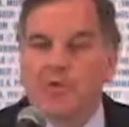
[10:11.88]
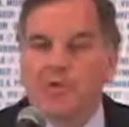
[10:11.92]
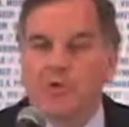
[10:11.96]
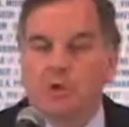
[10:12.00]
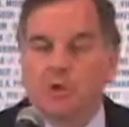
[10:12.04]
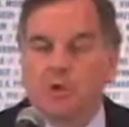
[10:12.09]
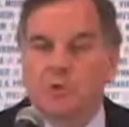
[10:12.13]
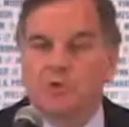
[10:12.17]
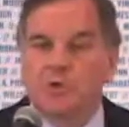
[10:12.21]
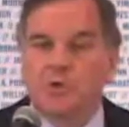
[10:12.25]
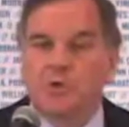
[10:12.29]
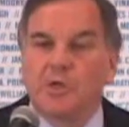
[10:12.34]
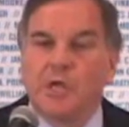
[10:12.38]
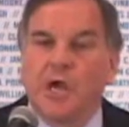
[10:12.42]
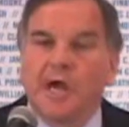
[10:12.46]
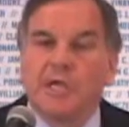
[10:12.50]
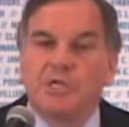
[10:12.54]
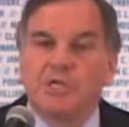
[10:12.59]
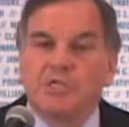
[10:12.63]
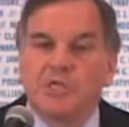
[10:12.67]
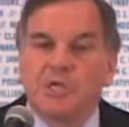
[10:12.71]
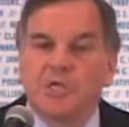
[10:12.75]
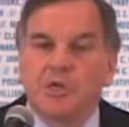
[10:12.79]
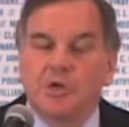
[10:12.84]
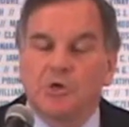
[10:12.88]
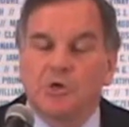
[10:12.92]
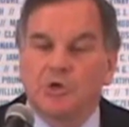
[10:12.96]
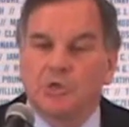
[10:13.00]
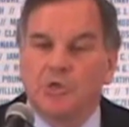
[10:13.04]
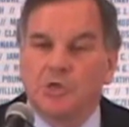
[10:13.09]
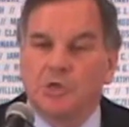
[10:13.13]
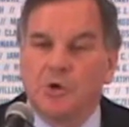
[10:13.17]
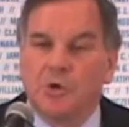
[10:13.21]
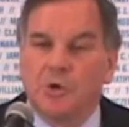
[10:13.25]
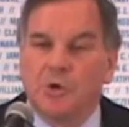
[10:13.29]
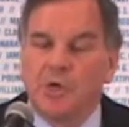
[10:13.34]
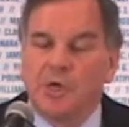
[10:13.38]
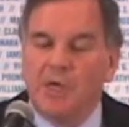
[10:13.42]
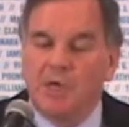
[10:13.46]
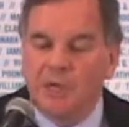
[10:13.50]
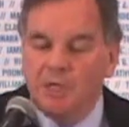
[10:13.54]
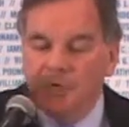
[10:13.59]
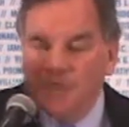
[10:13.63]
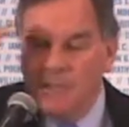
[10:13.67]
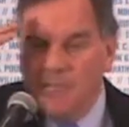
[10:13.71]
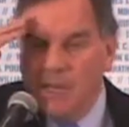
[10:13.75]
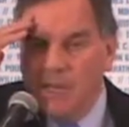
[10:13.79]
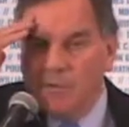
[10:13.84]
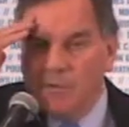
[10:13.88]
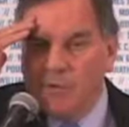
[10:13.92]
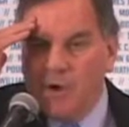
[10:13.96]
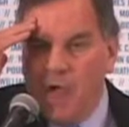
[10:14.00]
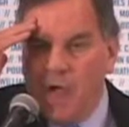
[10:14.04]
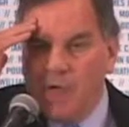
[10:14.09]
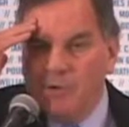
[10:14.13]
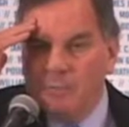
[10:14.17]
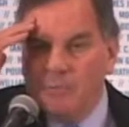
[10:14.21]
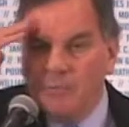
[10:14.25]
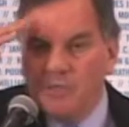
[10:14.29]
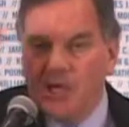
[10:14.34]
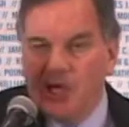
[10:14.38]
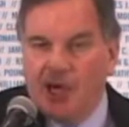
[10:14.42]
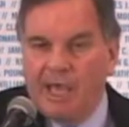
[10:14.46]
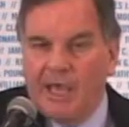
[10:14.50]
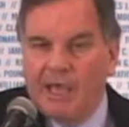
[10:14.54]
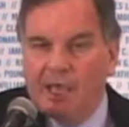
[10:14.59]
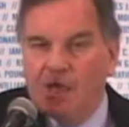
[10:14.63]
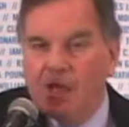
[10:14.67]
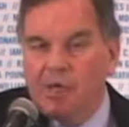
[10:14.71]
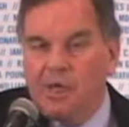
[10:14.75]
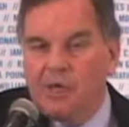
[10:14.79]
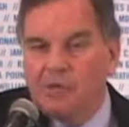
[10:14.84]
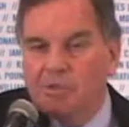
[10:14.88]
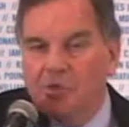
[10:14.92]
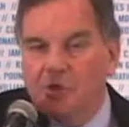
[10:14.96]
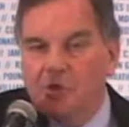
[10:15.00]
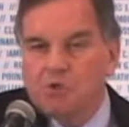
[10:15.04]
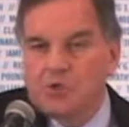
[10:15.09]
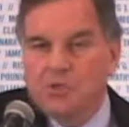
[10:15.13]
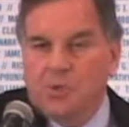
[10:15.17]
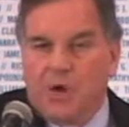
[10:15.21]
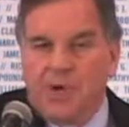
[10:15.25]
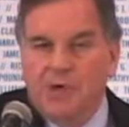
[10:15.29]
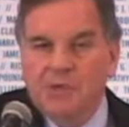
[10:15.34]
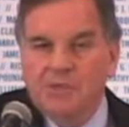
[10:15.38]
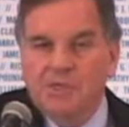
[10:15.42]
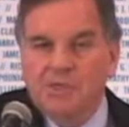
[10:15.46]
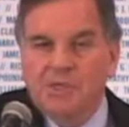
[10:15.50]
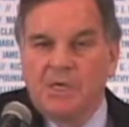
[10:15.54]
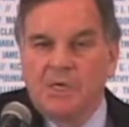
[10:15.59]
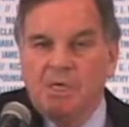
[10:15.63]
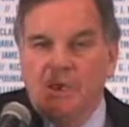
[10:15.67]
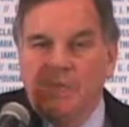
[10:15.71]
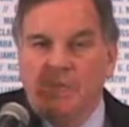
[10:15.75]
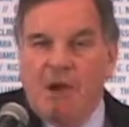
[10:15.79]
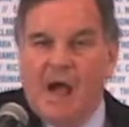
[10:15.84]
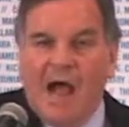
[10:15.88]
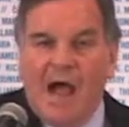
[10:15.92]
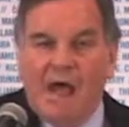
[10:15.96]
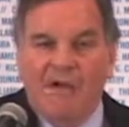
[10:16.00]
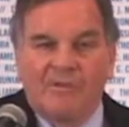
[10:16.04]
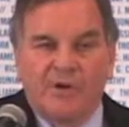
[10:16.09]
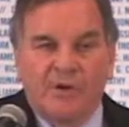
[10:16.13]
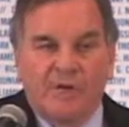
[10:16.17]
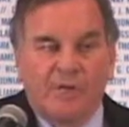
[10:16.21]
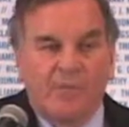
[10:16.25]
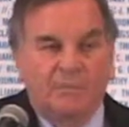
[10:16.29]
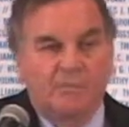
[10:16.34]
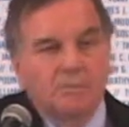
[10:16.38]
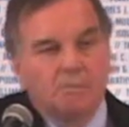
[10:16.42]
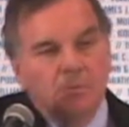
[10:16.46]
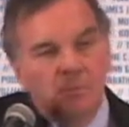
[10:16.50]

like closing your eyes 10 years ago. Same problems, gang, guns, and drugs, poverty.